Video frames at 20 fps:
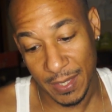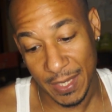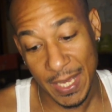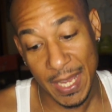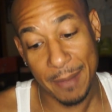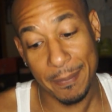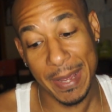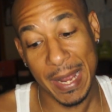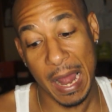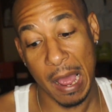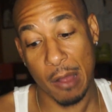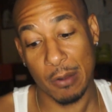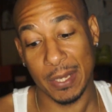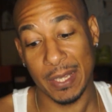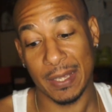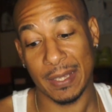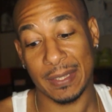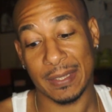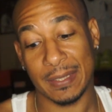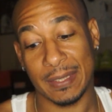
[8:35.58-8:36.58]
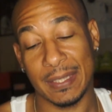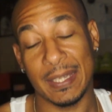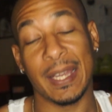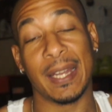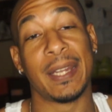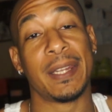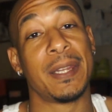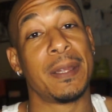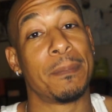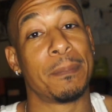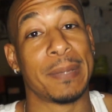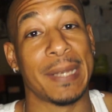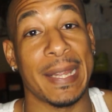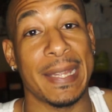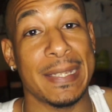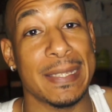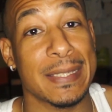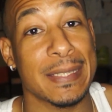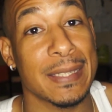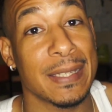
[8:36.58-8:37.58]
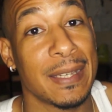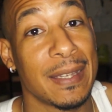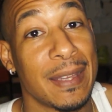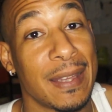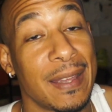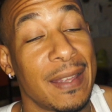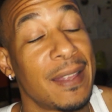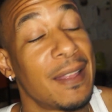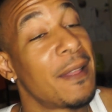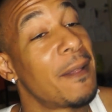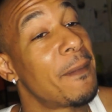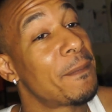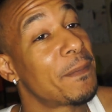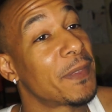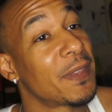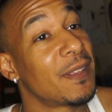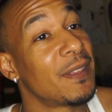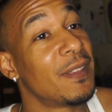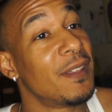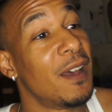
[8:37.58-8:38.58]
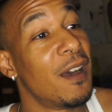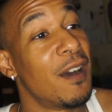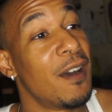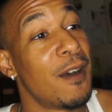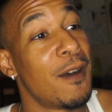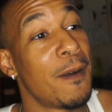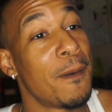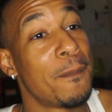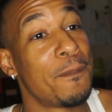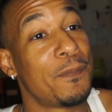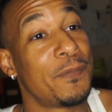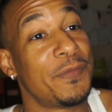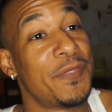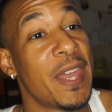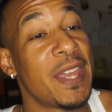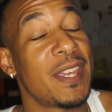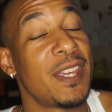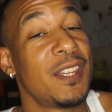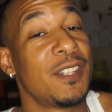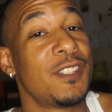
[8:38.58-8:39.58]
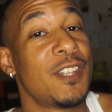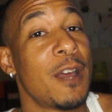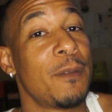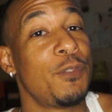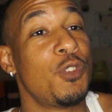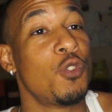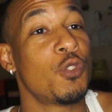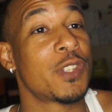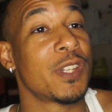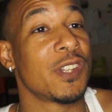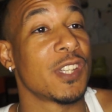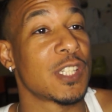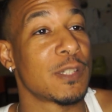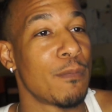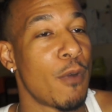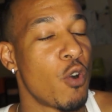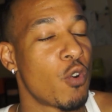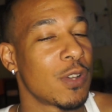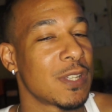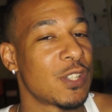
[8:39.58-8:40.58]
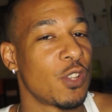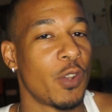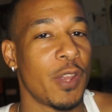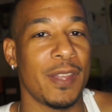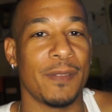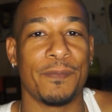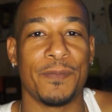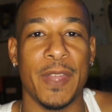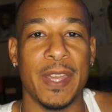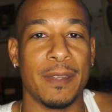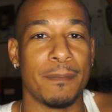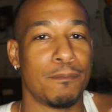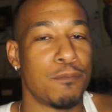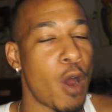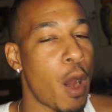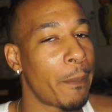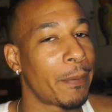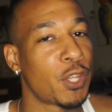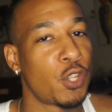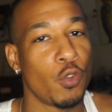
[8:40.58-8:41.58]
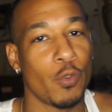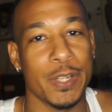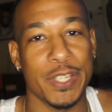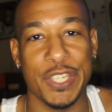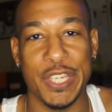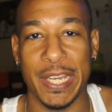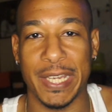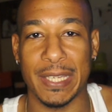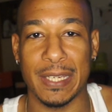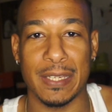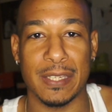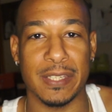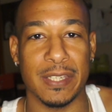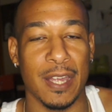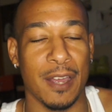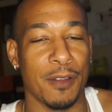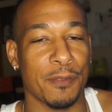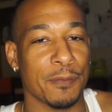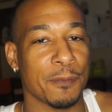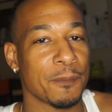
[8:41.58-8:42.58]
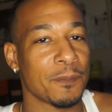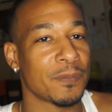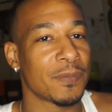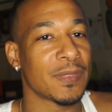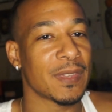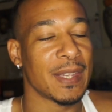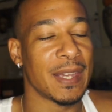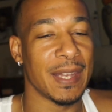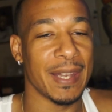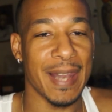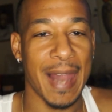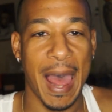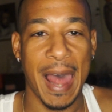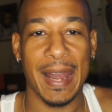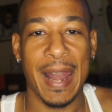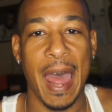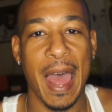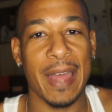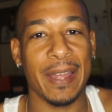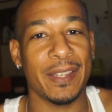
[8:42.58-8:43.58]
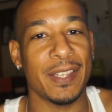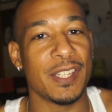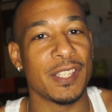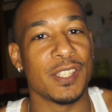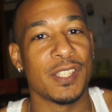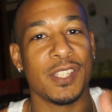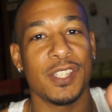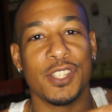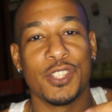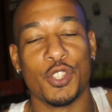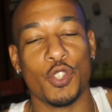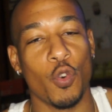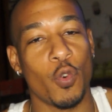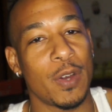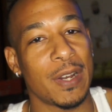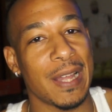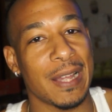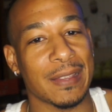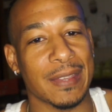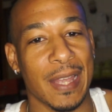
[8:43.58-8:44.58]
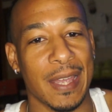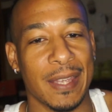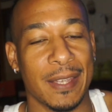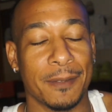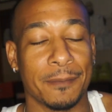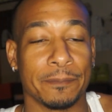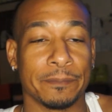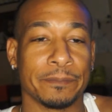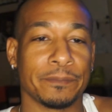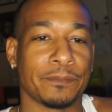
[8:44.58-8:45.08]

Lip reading: Emmett out here killing them plates. They end up using the smoker, so they barbecuing chicken and stuff. Lala is doing her thing.